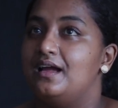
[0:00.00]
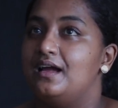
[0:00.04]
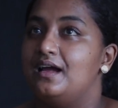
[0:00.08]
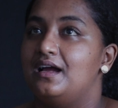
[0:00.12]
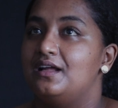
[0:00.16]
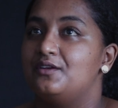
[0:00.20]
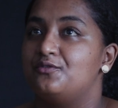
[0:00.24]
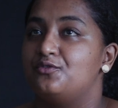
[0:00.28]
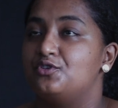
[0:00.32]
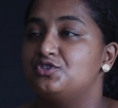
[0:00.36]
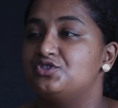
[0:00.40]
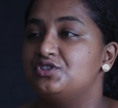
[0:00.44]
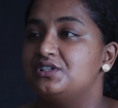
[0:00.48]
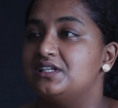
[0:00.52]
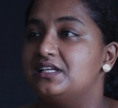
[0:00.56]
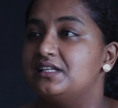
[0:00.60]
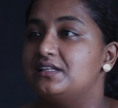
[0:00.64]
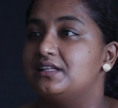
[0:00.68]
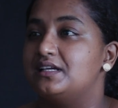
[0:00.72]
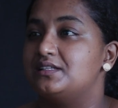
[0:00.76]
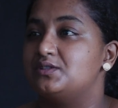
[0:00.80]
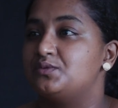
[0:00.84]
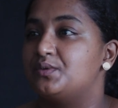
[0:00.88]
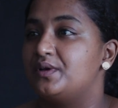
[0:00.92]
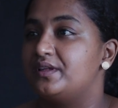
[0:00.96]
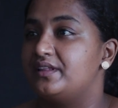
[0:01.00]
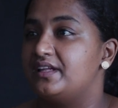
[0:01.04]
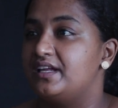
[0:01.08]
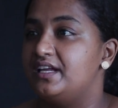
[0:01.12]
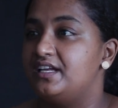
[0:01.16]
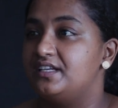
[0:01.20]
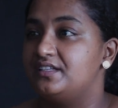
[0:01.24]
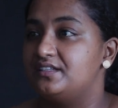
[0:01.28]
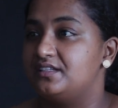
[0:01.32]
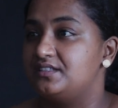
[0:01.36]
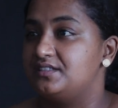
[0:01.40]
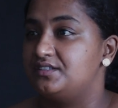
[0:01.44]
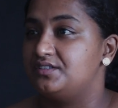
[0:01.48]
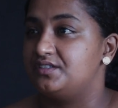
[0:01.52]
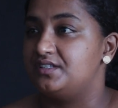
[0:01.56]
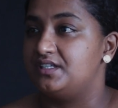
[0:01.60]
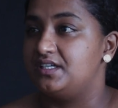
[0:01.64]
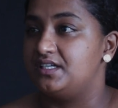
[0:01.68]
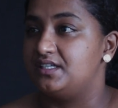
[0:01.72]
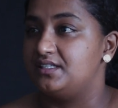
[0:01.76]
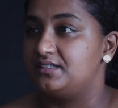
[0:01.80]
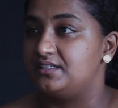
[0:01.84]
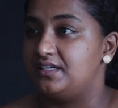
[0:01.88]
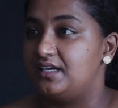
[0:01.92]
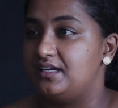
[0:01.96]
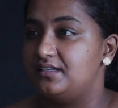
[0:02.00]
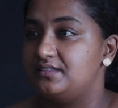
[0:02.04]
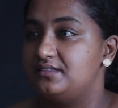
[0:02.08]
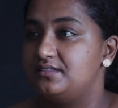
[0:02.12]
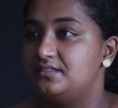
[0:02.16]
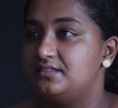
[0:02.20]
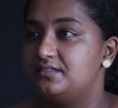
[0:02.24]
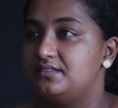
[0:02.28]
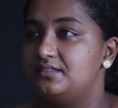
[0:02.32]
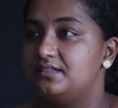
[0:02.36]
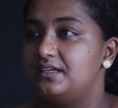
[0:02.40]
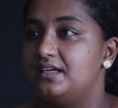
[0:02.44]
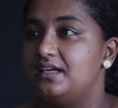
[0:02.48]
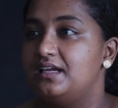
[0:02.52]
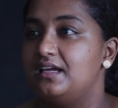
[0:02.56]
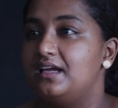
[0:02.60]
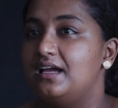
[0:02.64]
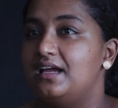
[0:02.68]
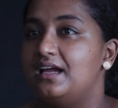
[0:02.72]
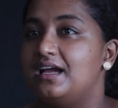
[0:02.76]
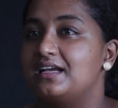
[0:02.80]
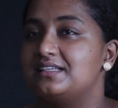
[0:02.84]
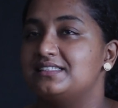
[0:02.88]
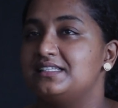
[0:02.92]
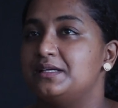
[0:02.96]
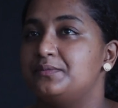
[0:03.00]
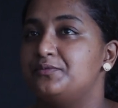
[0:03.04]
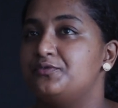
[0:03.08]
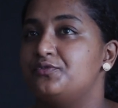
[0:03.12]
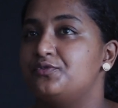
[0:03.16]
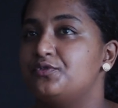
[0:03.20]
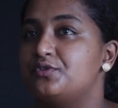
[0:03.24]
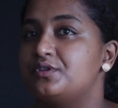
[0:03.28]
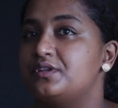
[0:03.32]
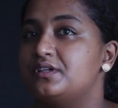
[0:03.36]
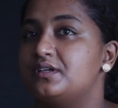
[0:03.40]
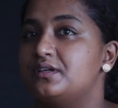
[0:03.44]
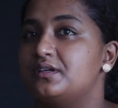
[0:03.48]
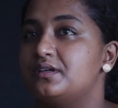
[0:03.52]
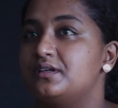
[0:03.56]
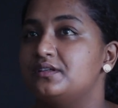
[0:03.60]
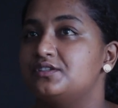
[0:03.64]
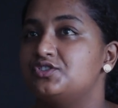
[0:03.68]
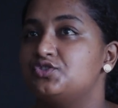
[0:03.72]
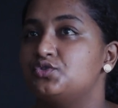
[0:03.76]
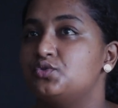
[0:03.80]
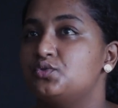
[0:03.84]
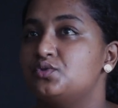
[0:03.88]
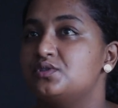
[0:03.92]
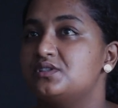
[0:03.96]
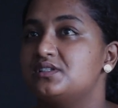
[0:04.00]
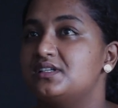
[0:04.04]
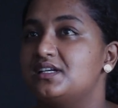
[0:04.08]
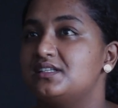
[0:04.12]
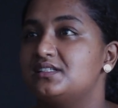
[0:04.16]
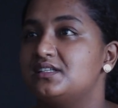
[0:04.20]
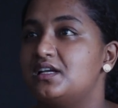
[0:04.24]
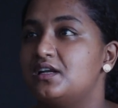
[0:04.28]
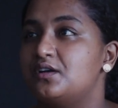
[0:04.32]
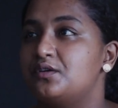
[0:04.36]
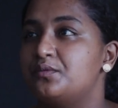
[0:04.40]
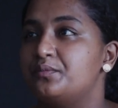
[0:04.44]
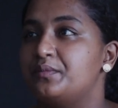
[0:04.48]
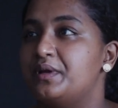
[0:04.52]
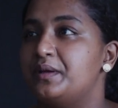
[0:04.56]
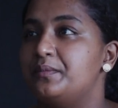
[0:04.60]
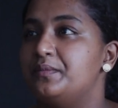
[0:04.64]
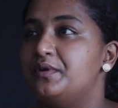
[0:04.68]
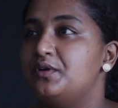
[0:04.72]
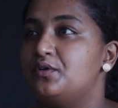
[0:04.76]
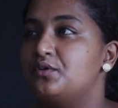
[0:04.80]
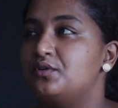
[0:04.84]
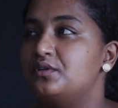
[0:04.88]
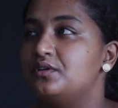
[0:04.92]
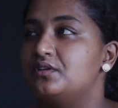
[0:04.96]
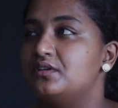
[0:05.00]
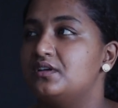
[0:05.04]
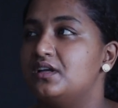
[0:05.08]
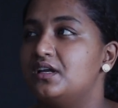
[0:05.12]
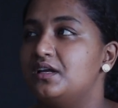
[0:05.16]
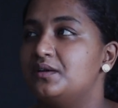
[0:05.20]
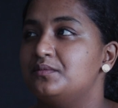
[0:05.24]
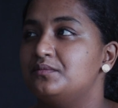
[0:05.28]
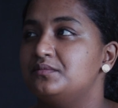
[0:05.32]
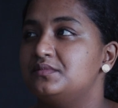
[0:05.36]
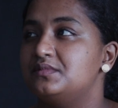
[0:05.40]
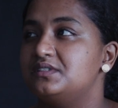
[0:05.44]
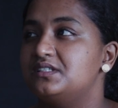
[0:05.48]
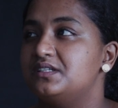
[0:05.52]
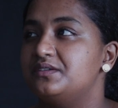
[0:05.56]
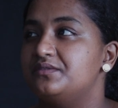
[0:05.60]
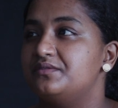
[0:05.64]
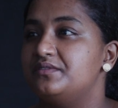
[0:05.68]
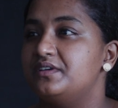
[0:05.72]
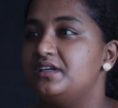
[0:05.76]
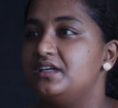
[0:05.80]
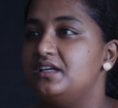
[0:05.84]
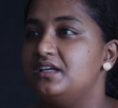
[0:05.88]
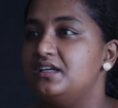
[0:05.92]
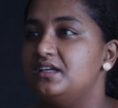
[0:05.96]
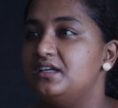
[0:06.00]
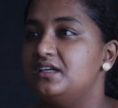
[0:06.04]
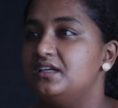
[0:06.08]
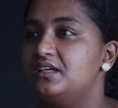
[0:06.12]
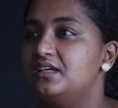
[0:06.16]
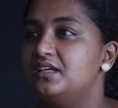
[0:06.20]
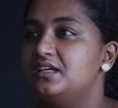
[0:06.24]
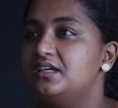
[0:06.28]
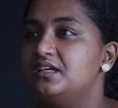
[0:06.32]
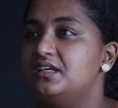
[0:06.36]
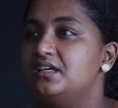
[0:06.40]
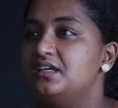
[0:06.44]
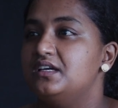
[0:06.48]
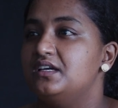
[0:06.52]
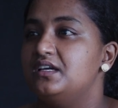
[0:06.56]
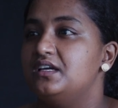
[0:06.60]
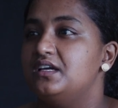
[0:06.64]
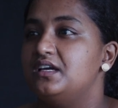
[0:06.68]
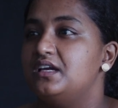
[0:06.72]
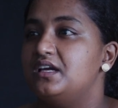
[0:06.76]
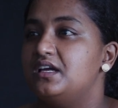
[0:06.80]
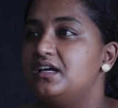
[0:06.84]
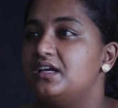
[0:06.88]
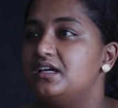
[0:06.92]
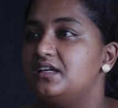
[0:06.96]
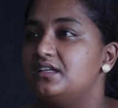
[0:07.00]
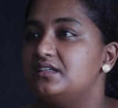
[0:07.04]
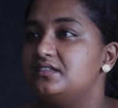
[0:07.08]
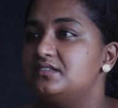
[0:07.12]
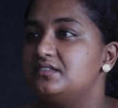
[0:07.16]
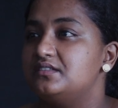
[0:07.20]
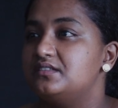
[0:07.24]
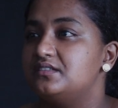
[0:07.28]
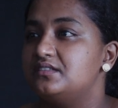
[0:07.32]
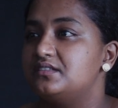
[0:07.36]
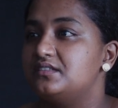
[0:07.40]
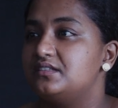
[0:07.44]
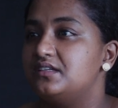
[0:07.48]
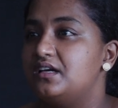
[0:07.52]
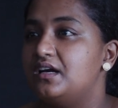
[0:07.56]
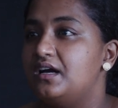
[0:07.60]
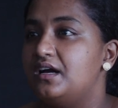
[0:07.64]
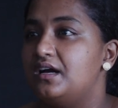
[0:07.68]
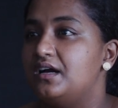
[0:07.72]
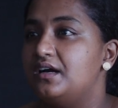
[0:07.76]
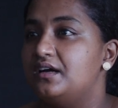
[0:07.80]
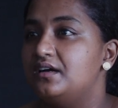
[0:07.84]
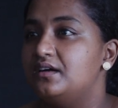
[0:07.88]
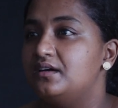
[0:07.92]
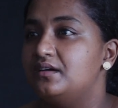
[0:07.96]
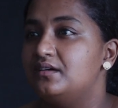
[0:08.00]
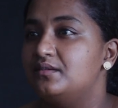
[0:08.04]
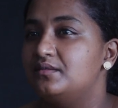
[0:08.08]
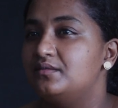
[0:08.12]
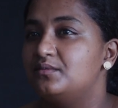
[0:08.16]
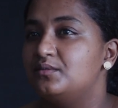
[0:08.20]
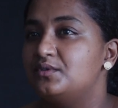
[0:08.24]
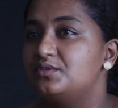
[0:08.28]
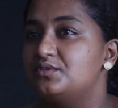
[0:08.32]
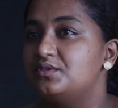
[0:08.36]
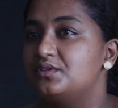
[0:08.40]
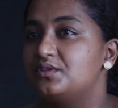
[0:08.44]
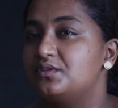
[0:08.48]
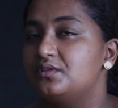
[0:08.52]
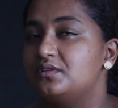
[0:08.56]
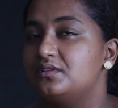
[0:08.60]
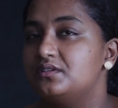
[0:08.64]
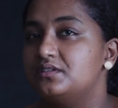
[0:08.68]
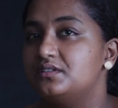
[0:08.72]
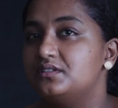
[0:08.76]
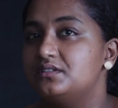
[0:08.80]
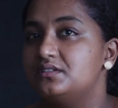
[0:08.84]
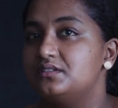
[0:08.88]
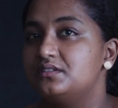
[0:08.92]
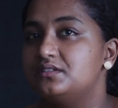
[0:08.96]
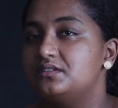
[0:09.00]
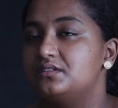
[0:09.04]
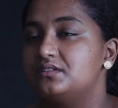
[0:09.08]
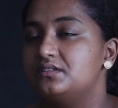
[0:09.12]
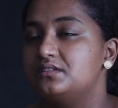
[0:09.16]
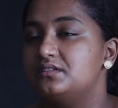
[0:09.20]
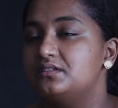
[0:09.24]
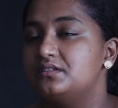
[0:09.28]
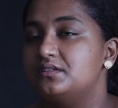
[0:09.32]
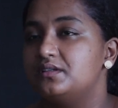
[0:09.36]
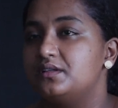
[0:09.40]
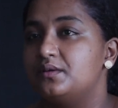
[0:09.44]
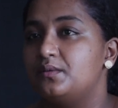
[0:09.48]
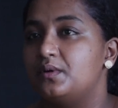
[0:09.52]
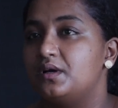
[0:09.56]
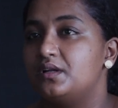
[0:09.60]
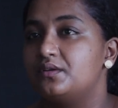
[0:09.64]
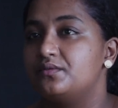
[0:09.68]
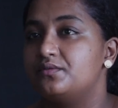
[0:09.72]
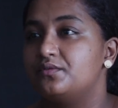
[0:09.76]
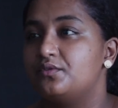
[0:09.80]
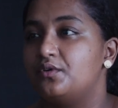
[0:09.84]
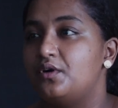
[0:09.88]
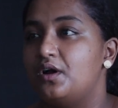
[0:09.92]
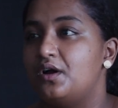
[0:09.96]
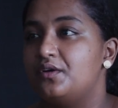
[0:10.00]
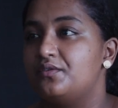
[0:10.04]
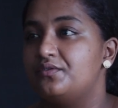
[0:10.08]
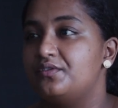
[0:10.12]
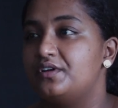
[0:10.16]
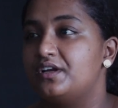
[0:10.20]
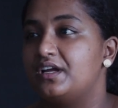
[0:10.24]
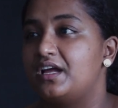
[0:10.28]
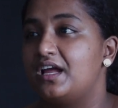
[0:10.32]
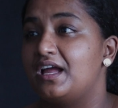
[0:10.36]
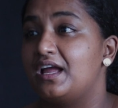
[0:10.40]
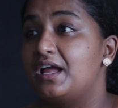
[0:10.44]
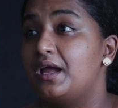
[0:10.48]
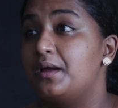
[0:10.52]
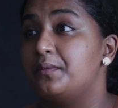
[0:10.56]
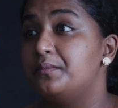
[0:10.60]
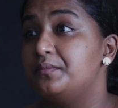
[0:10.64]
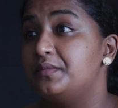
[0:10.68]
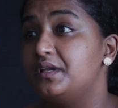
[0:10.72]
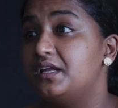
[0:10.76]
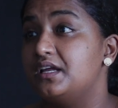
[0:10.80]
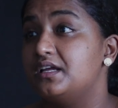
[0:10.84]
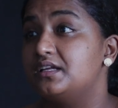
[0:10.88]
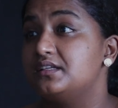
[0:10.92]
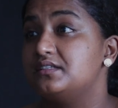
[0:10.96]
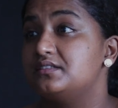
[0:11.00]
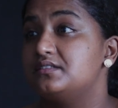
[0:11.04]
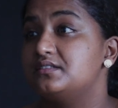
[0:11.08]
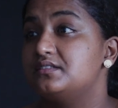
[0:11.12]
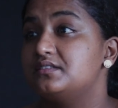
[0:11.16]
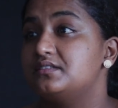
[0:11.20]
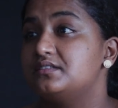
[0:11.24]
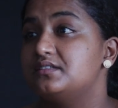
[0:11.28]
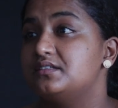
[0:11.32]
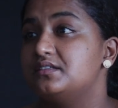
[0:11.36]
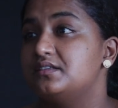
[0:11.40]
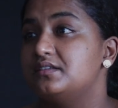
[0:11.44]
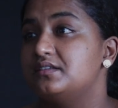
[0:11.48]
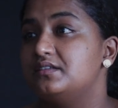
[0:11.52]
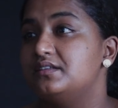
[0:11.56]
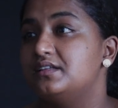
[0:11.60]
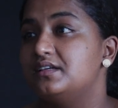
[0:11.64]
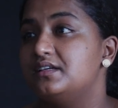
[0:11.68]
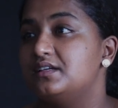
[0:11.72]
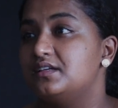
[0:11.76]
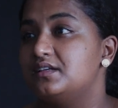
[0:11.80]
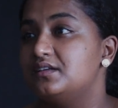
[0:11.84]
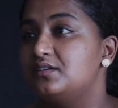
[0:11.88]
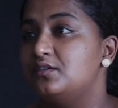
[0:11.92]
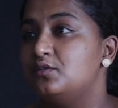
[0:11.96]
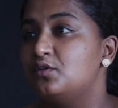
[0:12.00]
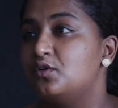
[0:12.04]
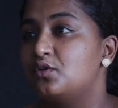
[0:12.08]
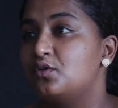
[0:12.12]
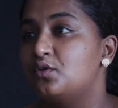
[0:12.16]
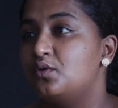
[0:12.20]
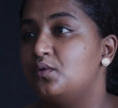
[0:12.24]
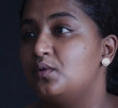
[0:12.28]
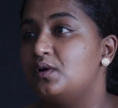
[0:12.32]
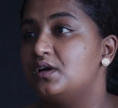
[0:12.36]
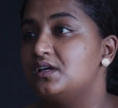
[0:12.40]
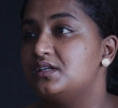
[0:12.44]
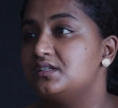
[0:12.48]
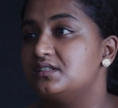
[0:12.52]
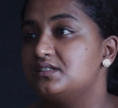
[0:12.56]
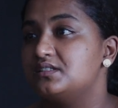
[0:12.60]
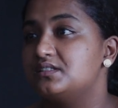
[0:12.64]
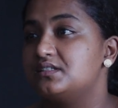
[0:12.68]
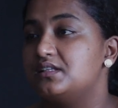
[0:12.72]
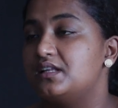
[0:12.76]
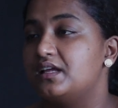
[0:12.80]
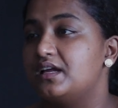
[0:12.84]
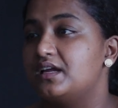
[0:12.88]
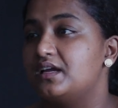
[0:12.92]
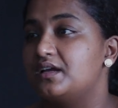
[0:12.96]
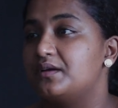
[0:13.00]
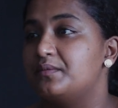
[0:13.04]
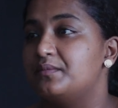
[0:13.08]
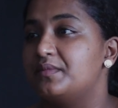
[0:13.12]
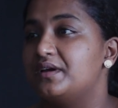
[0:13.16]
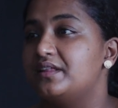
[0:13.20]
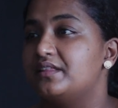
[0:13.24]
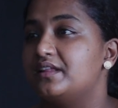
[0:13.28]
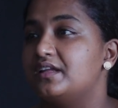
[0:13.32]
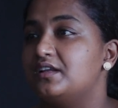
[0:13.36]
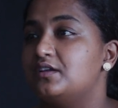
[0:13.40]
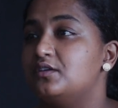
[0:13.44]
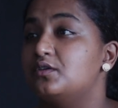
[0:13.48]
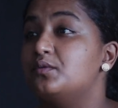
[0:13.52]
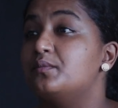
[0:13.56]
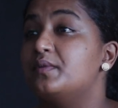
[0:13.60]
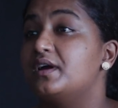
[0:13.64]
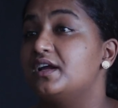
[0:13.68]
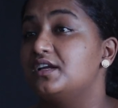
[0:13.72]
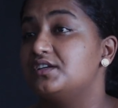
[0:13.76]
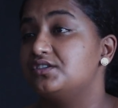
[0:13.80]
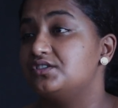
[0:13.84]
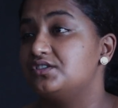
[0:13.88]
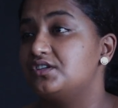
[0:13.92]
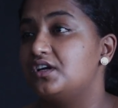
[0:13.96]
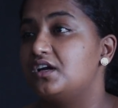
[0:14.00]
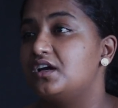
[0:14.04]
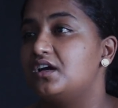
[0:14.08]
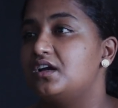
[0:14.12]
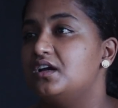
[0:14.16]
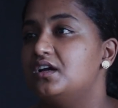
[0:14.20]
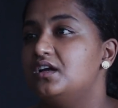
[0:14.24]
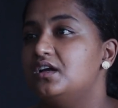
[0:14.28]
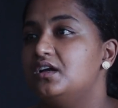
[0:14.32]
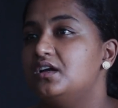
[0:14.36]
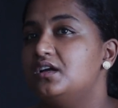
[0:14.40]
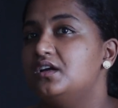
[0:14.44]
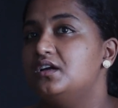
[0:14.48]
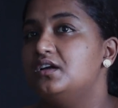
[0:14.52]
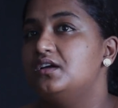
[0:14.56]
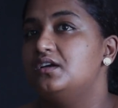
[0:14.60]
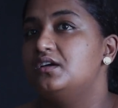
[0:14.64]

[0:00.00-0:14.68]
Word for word: Unfortunately, that's where the industry is at. Mm-hmm. Except for the shows that are maybe on MTV and what do you call this? The one Mnet. For Africa, Mnet, the local ones, Maisha. Like Mother-in-Law Maisha. Yeah.